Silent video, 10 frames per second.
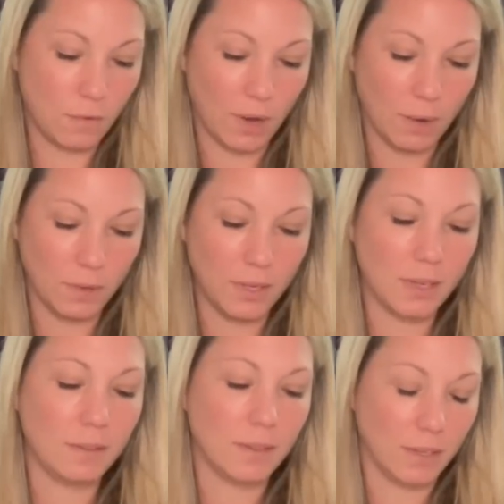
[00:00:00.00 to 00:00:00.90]
grounded
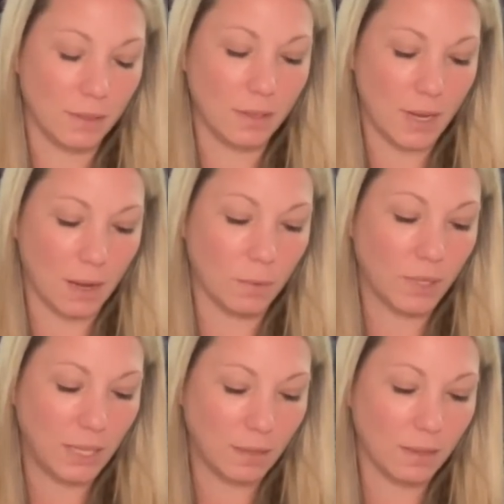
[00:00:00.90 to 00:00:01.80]
in, in the now,
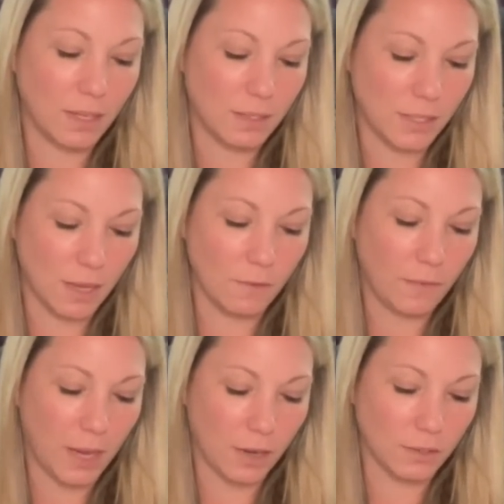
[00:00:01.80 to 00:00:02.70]
healing,
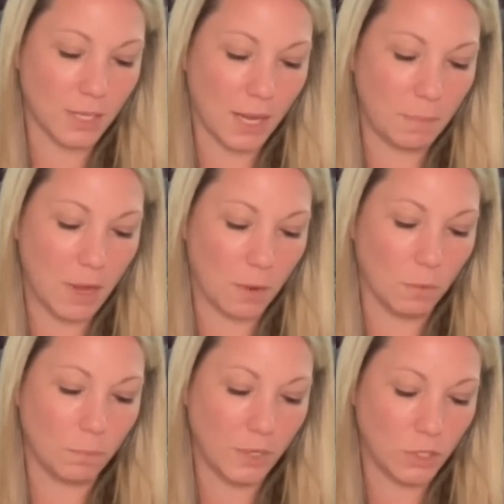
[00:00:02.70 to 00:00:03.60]
self-care,
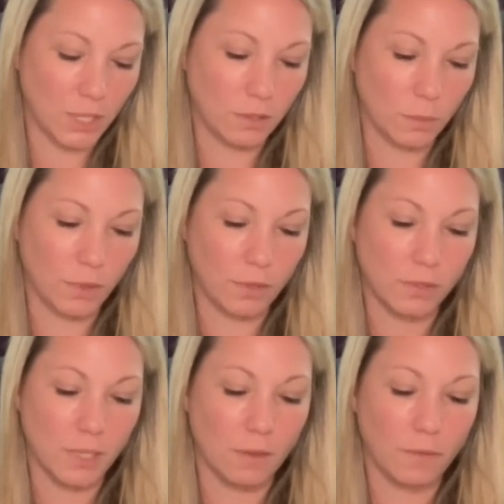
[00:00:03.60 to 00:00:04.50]
timeout, be gentle with
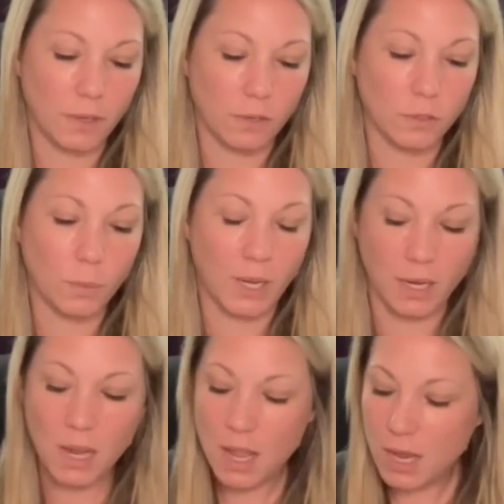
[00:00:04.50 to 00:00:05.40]
yourself and your twin.
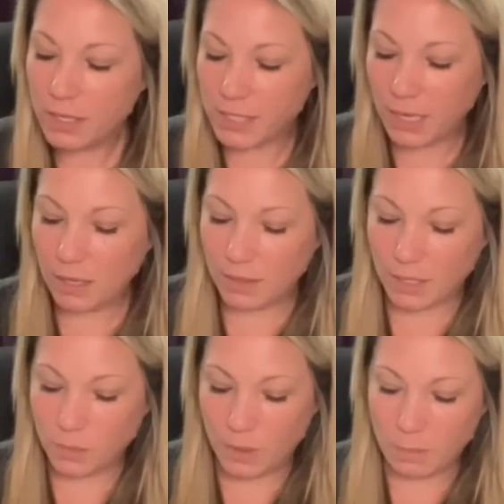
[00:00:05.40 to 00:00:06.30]
See,
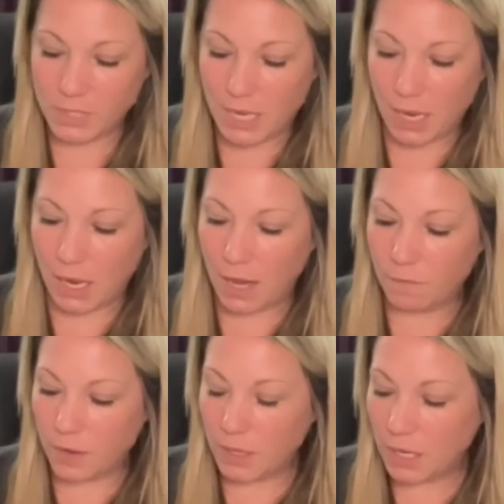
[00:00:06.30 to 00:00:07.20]
that's what I'm saying. I
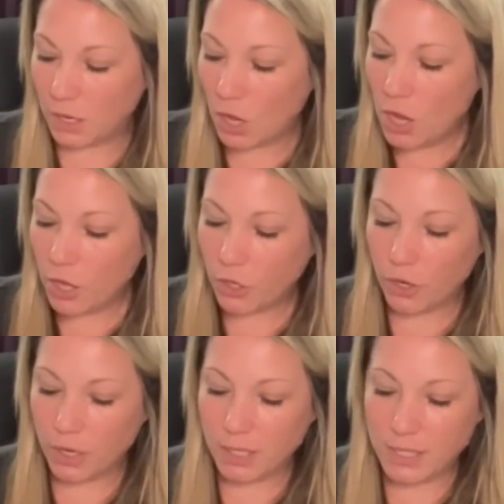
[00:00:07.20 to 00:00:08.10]
feel like you're
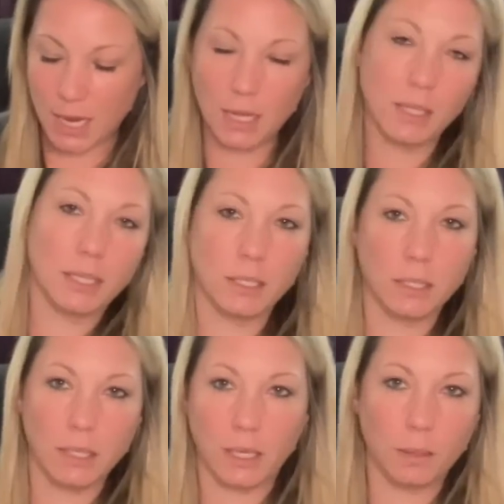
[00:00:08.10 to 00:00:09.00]
going to take a little
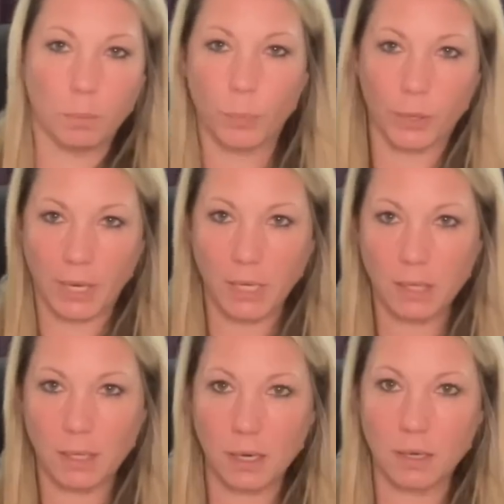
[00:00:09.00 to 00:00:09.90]
like break
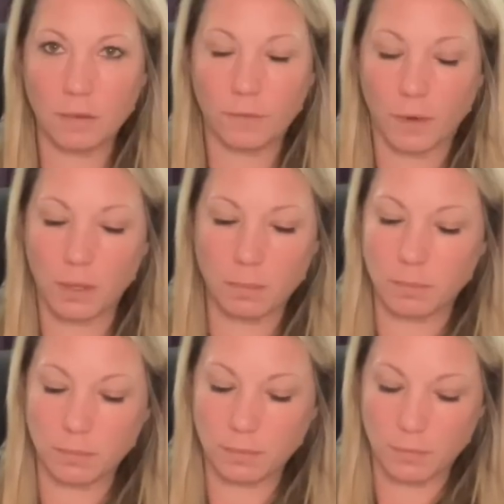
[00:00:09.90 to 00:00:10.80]
here
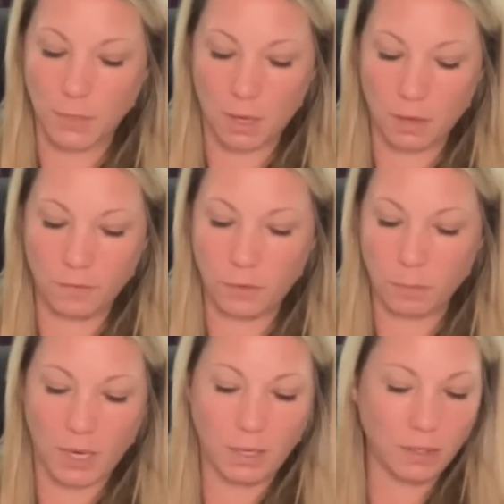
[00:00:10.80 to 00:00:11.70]
from love. You
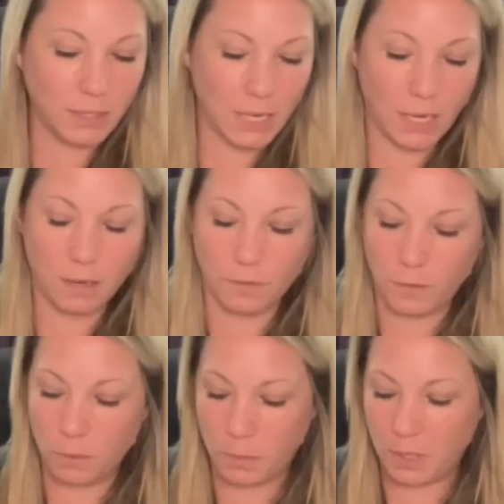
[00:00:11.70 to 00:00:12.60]
might date a
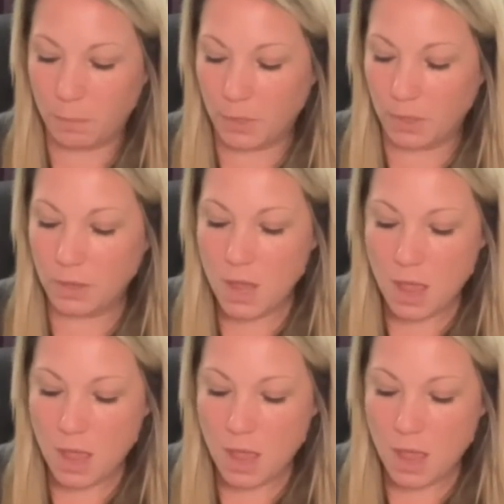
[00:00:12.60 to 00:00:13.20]
few people